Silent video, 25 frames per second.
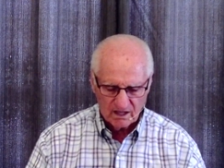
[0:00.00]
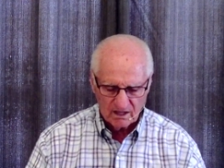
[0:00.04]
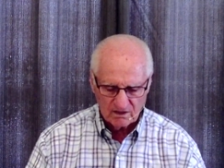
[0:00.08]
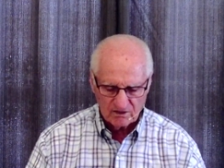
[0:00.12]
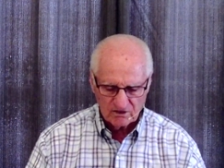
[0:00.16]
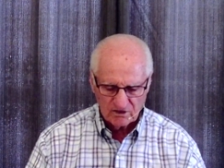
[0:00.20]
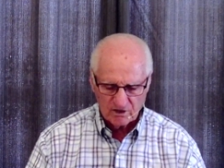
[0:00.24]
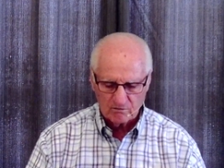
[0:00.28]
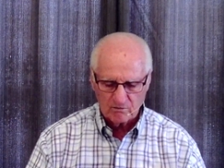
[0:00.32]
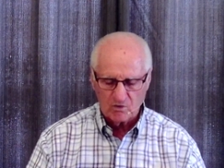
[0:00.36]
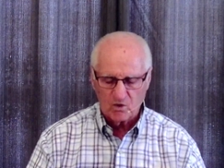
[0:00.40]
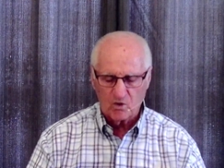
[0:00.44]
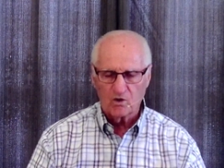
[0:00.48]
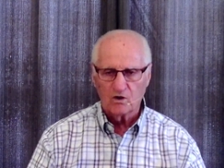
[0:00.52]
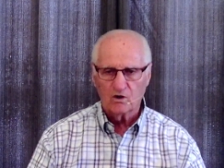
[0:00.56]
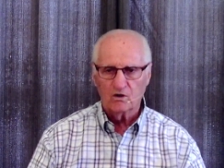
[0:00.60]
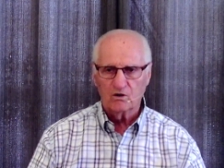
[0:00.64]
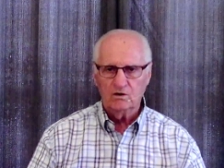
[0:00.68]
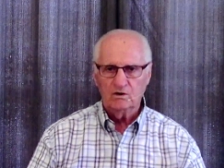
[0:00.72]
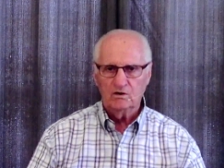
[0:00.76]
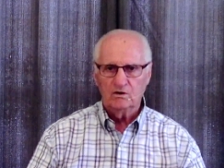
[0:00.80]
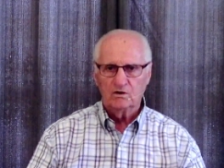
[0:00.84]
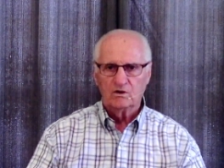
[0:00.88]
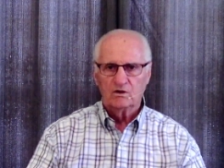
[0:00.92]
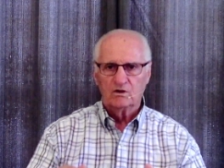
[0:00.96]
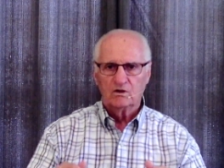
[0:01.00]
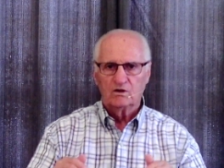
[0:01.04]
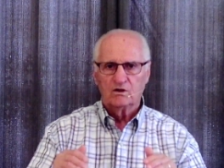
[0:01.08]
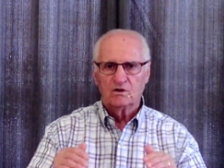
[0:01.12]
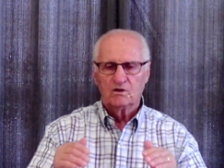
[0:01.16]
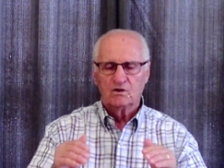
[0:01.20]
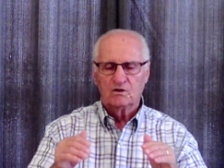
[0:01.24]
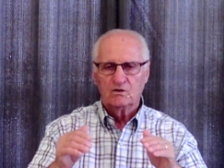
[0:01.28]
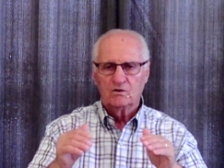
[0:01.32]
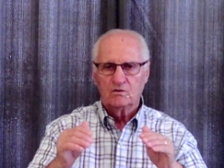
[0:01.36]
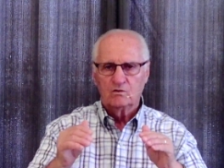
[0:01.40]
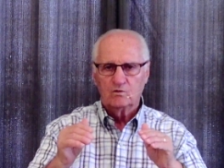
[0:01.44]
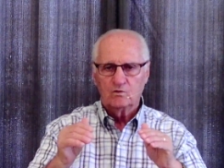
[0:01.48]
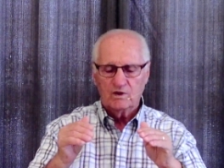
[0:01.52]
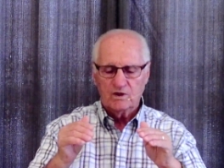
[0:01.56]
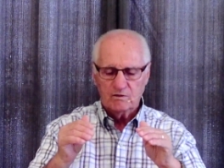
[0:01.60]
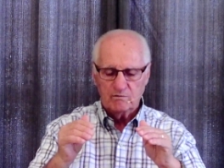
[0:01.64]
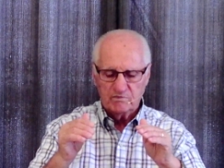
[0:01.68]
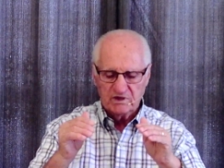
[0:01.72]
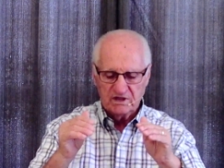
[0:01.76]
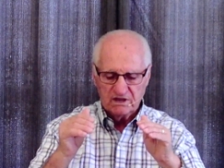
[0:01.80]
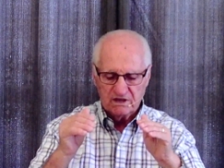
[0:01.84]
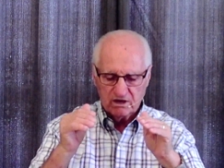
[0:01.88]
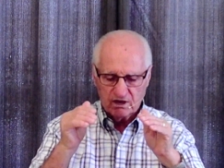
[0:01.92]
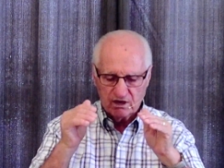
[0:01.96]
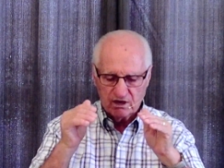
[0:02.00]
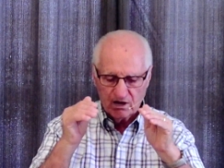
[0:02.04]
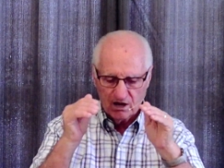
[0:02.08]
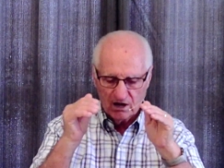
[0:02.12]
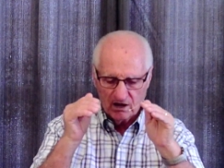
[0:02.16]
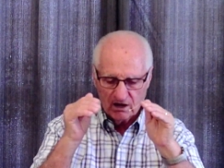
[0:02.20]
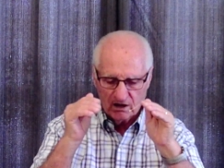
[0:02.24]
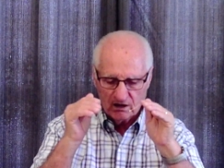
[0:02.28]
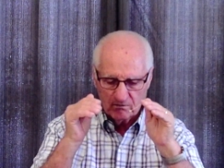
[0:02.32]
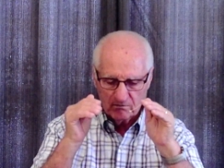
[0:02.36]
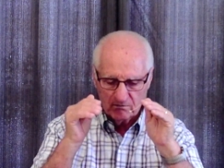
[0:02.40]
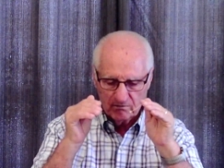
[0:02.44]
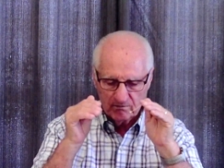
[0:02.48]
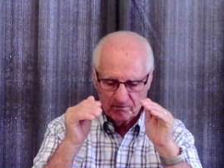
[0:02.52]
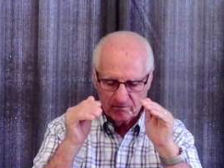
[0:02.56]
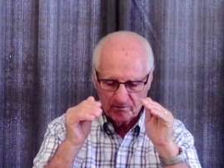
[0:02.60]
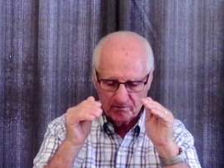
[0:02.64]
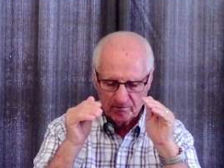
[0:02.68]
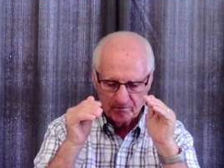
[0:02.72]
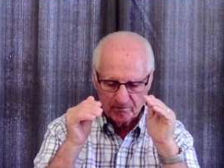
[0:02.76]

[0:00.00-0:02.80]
The more we become